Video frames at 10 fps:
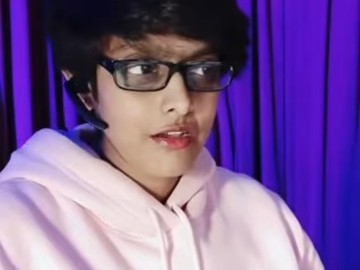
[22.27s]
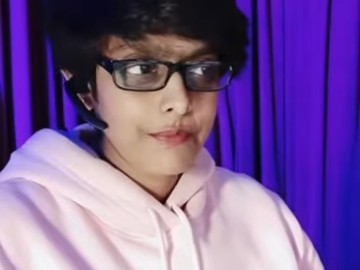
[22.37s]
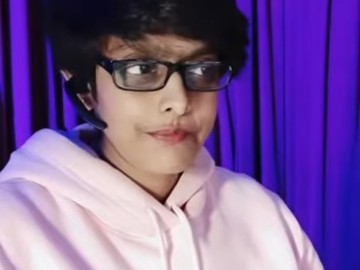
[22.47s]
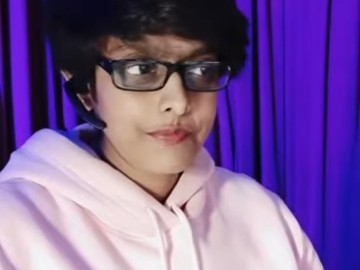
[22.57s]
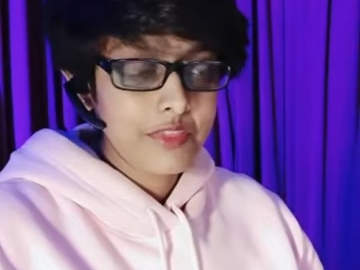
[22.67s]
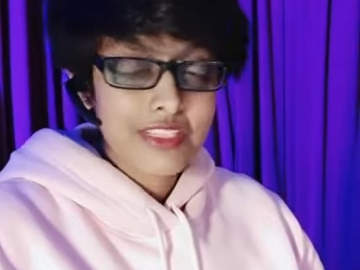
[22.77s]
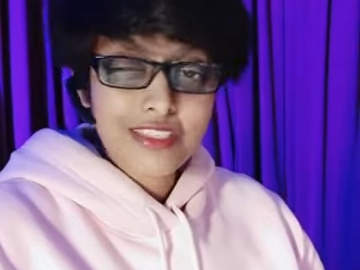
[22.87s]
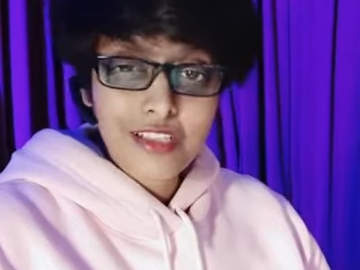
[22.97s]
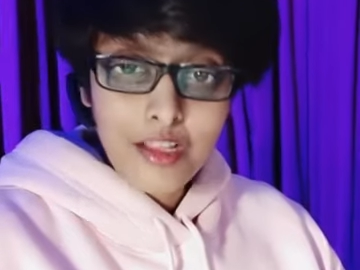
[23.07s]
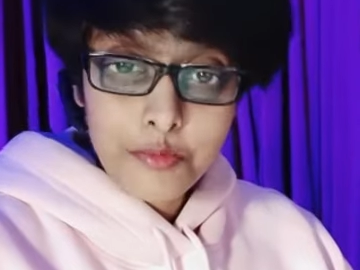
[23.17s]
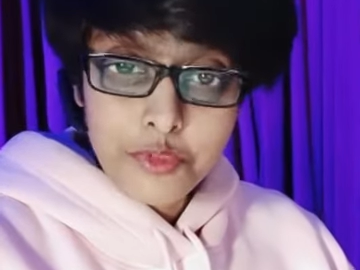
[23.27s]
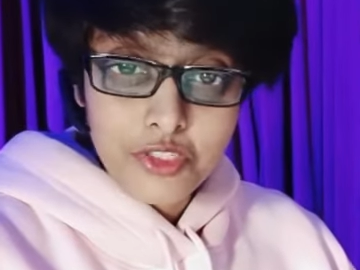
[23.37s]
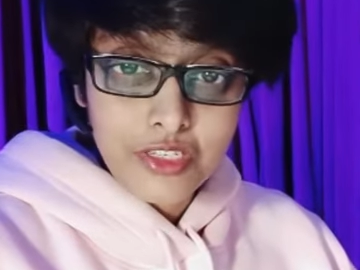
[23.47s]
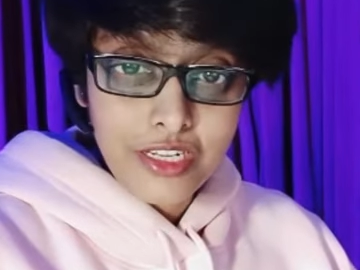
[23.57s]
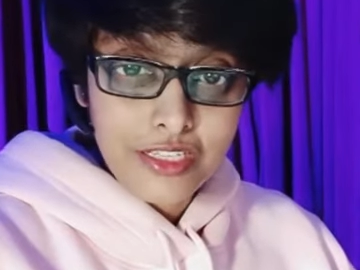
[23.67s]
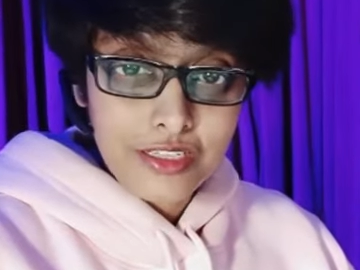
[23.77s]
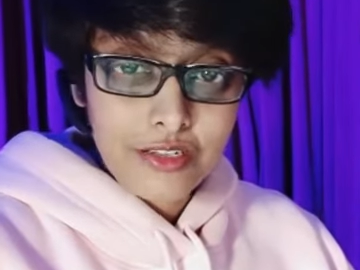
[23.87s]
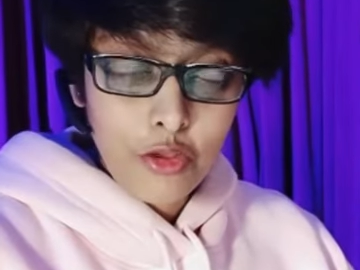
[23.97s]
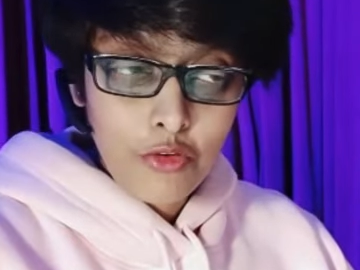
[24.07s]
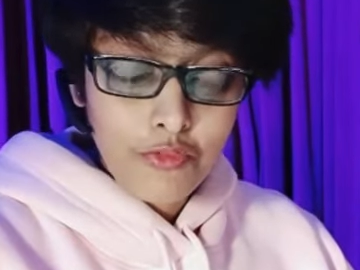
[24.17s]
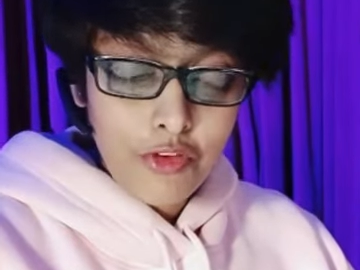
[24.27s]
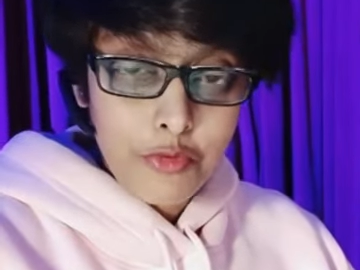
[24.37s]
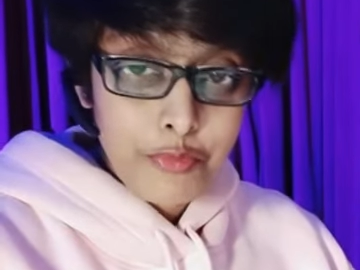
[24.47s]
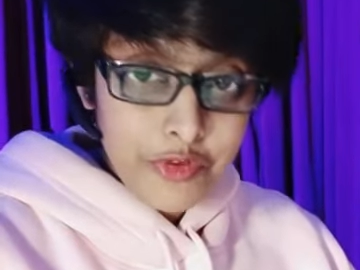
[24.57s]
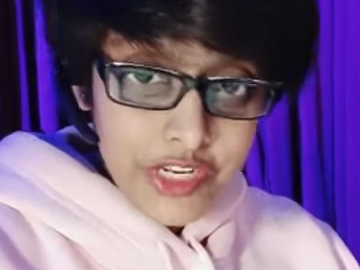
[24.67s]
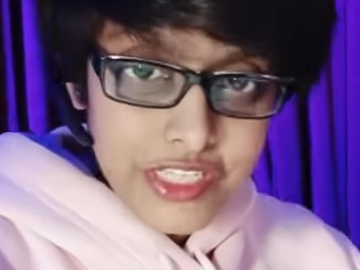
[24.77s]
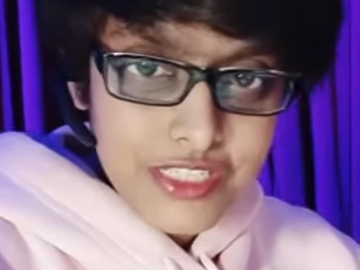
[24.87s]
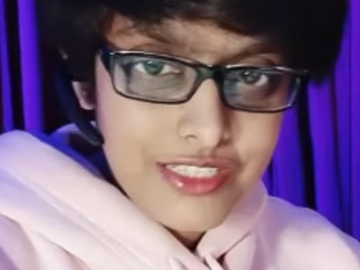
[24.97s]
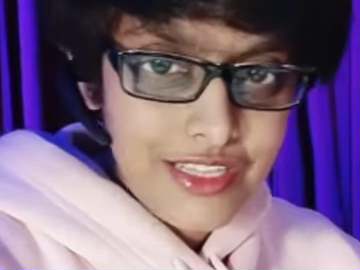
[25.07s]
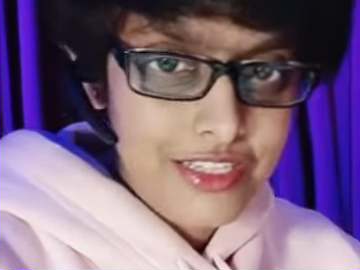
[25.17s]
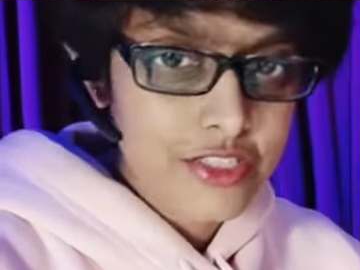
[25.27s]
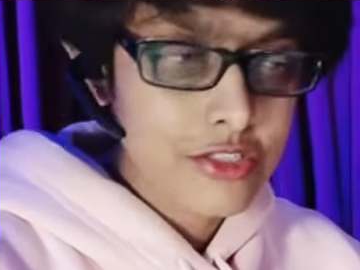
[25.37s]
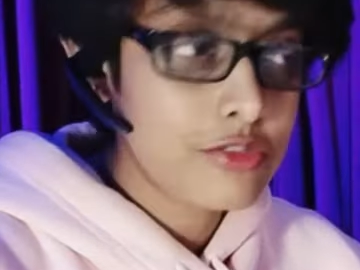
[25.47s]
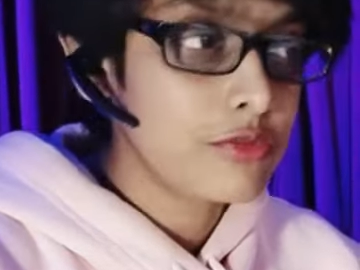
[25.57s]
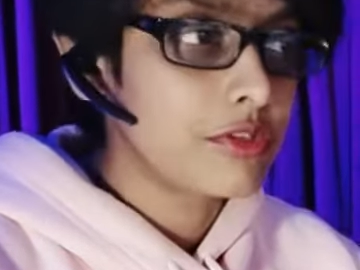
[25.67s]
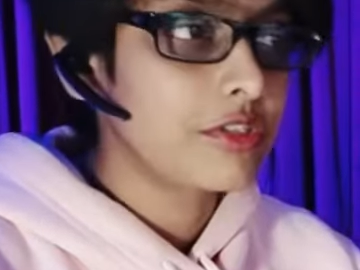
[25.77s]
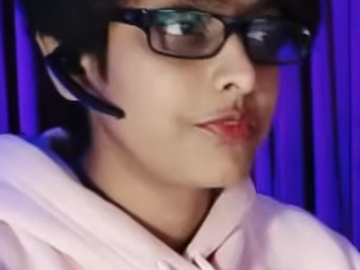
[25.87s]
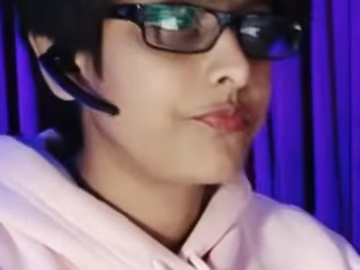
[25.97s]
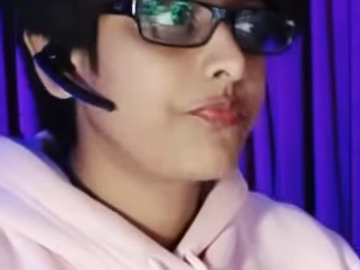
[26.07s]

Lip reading: the sculpture of a prince that stood